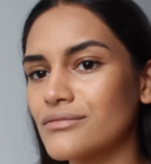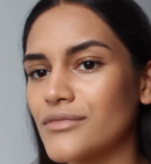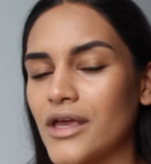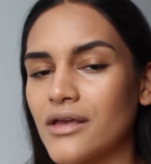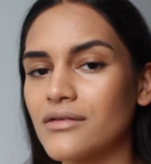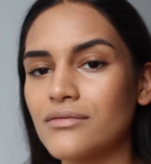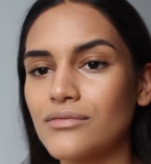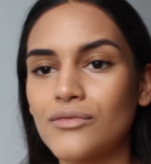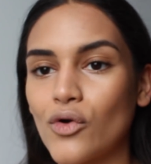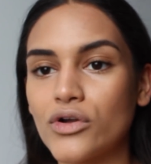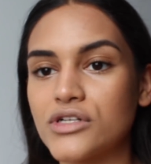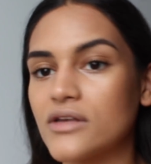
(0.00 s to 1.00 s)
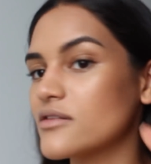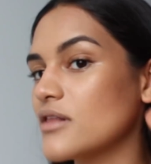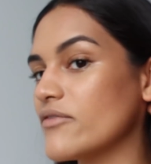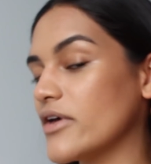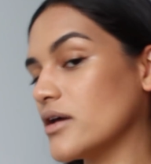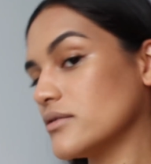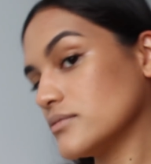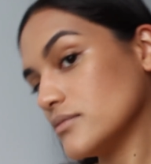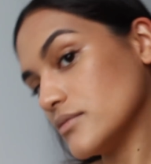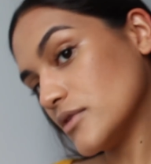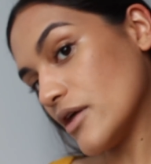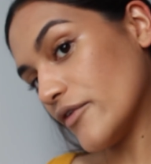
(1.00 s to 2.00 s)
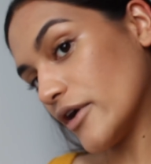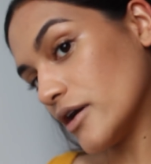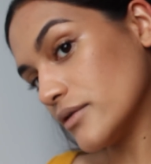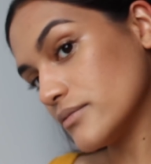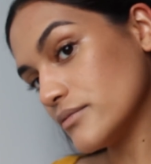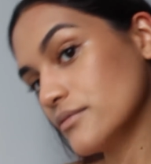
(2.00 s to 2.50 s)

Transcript: Like, gorgeous, love it, love her.